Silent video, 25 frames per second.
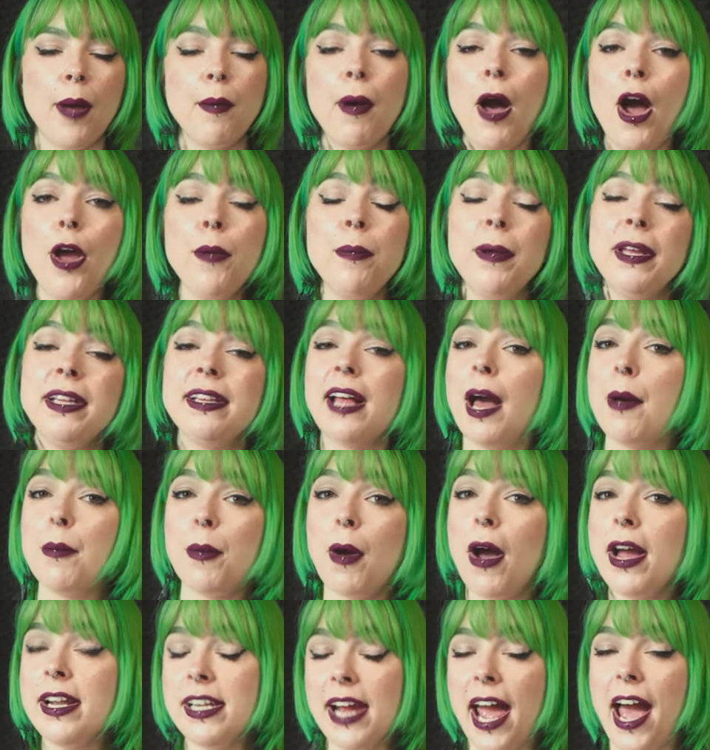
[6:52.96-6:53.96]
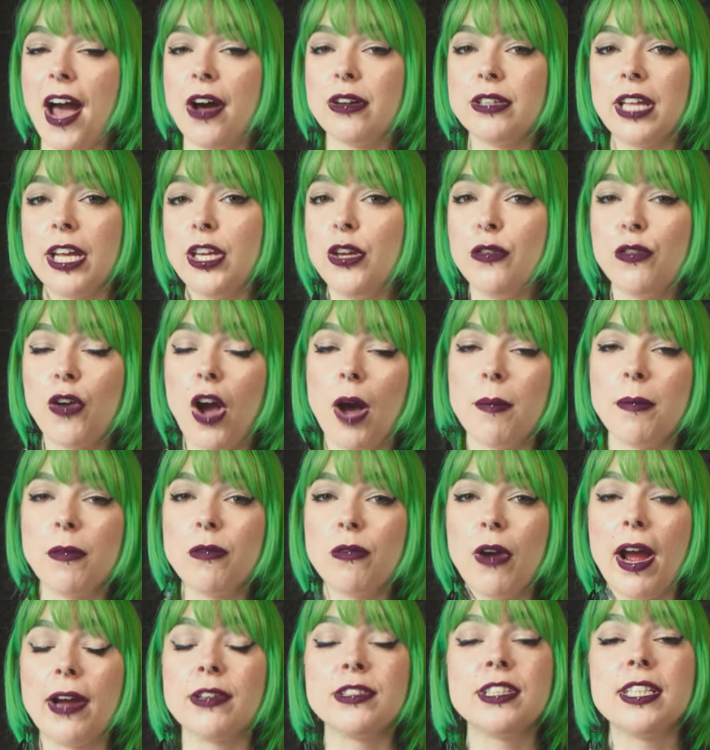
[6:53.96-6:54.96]
I'm hoping that by now that you've
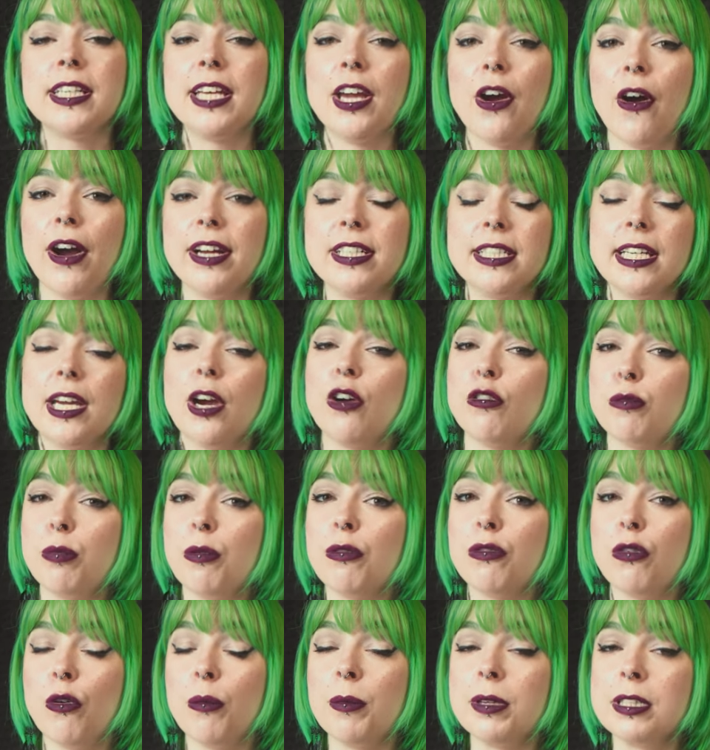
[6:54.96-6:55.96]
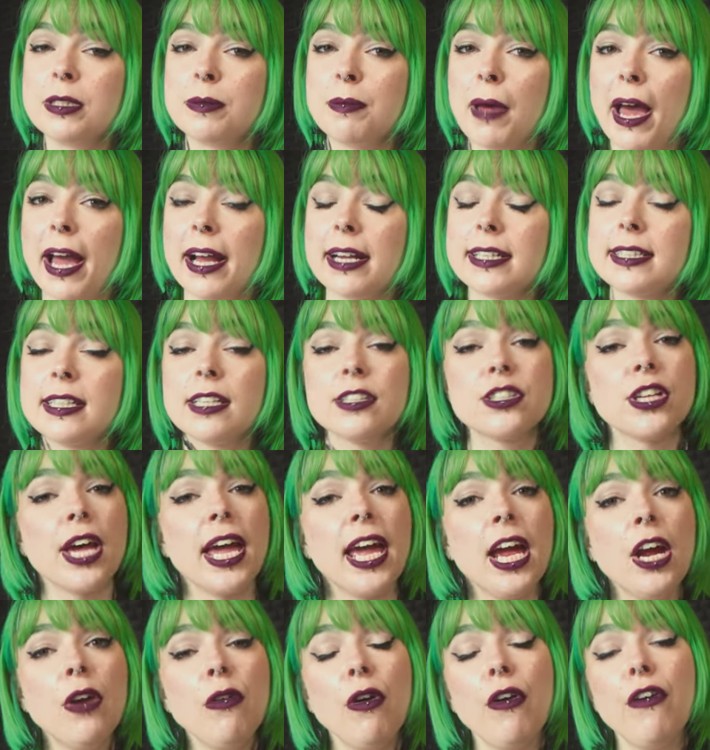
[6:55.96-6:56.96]
come around to the idea of Performance Max.
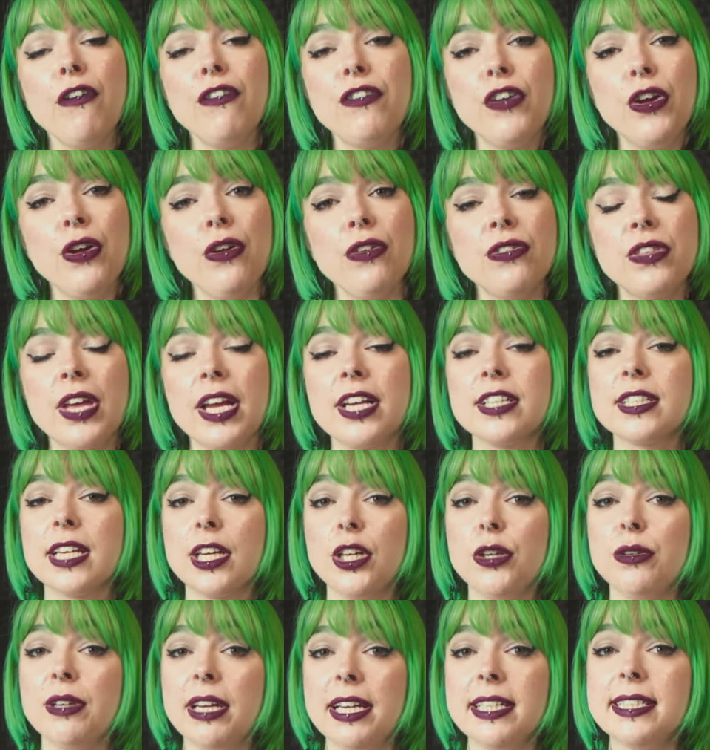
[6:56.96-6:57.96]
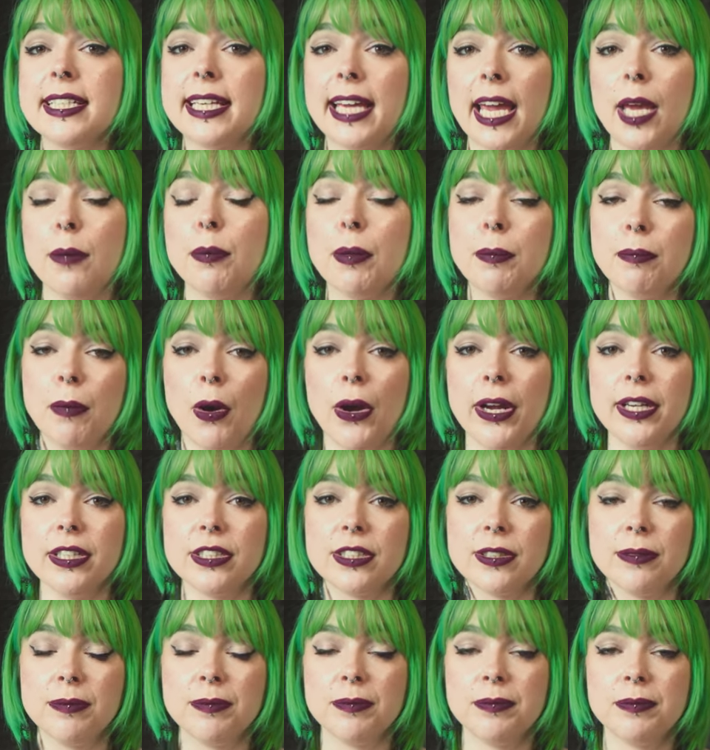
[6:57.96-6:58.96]
So here are a few things that you need to keep in
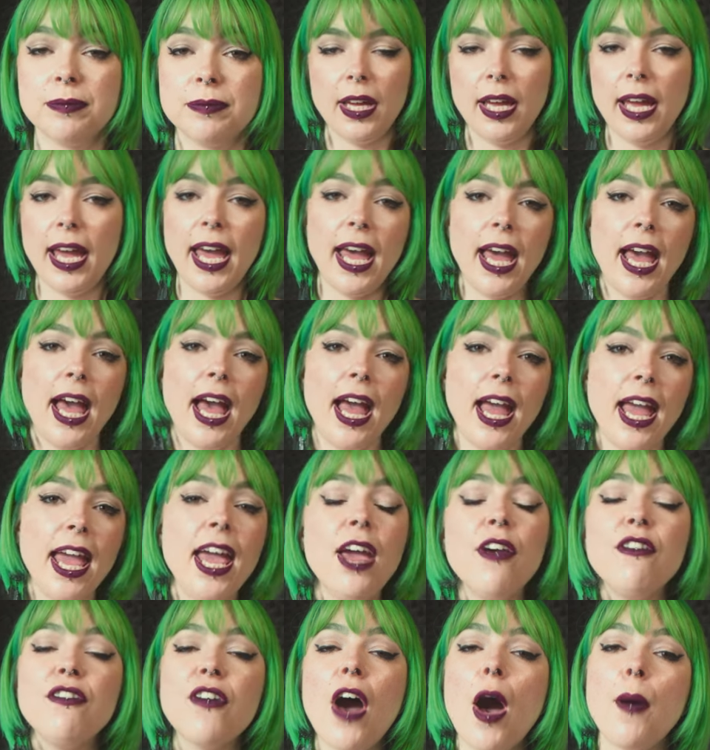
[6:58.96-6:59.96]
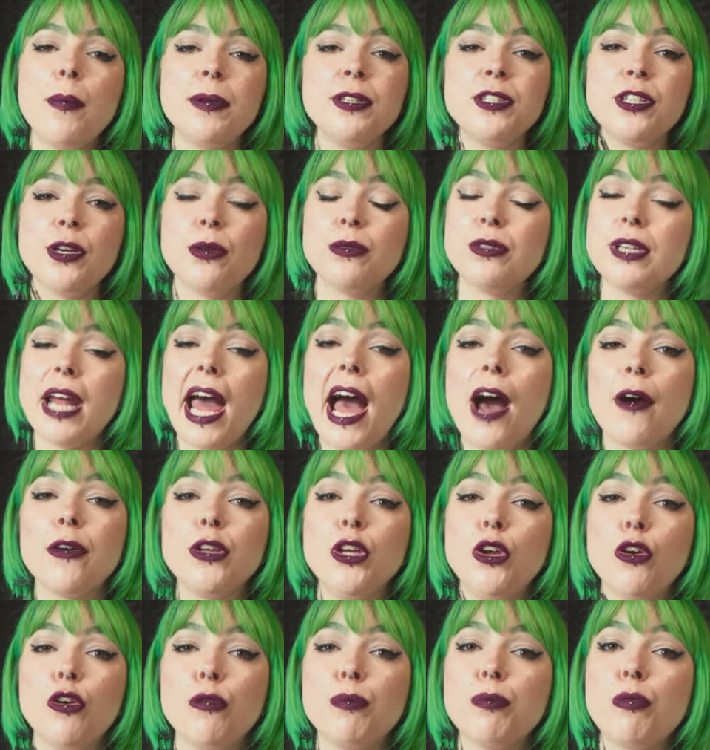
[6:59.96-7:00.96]
mind. If up until now
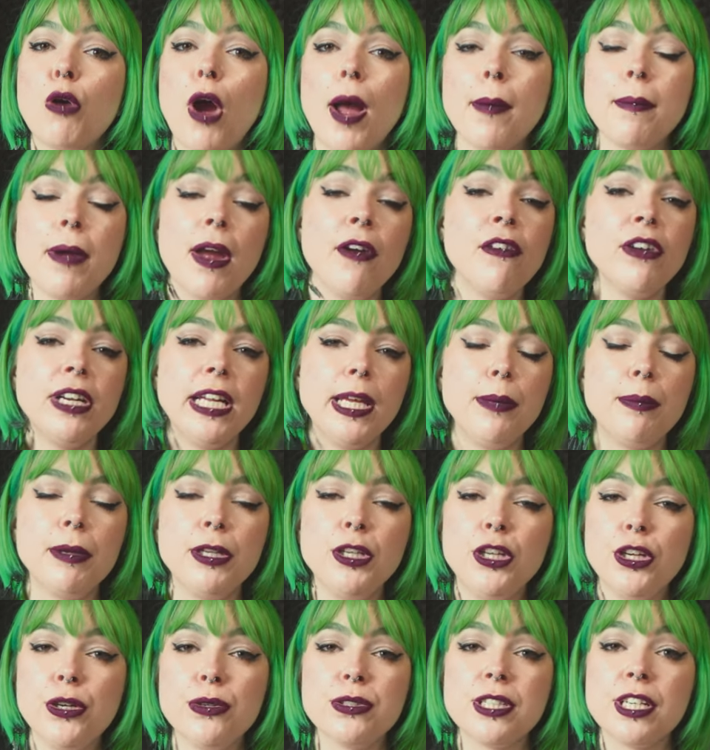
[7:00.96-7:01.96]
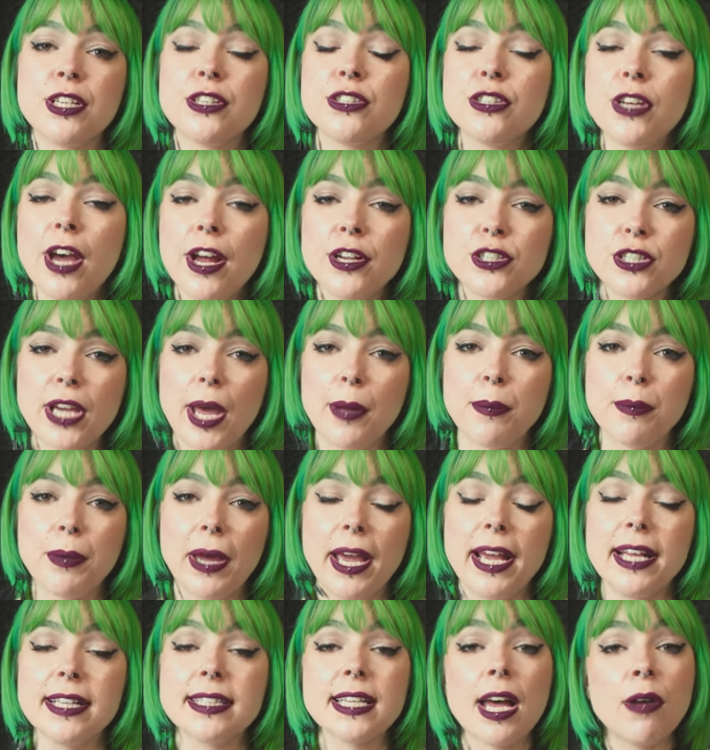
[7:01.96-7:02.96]
you have primarily been using search
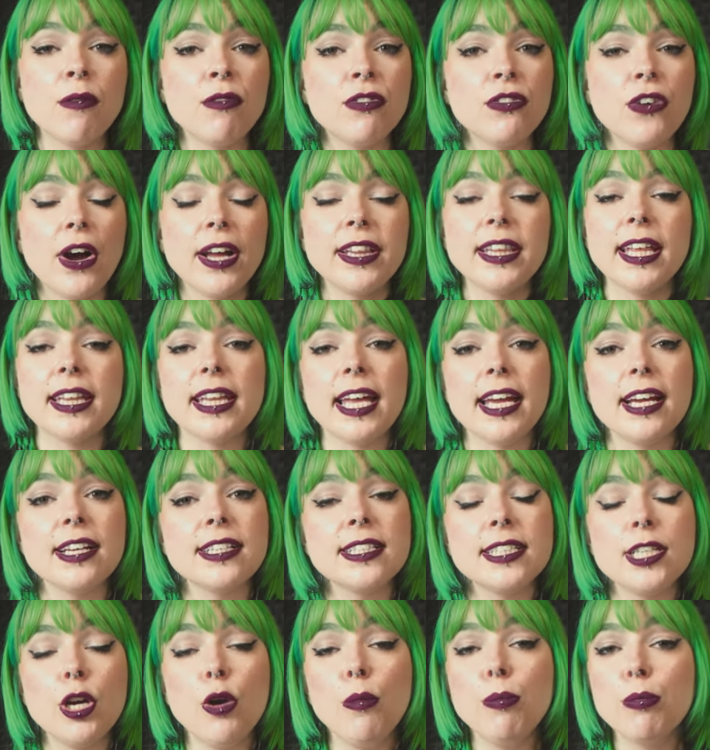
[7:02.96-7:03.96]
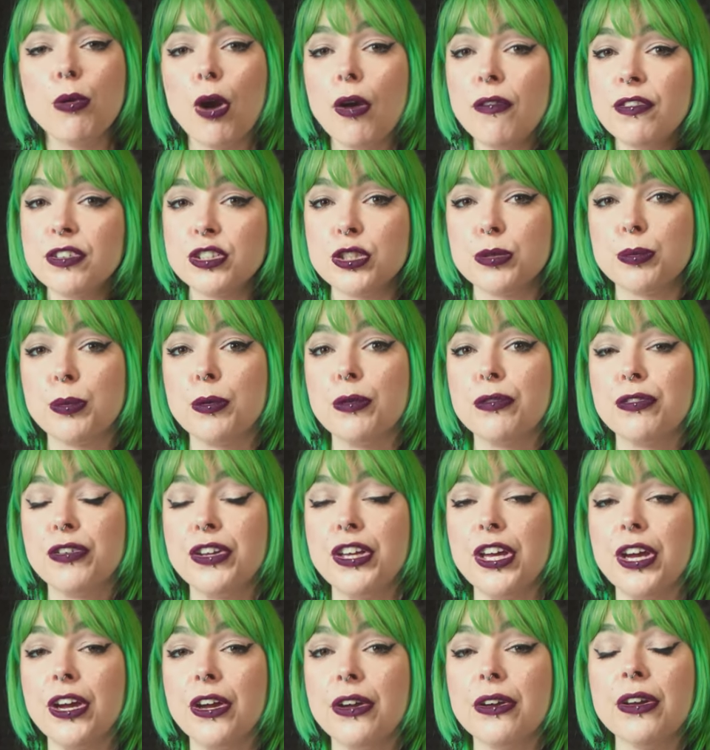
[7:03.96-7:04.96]
campaigns and find that they are still profitable for you,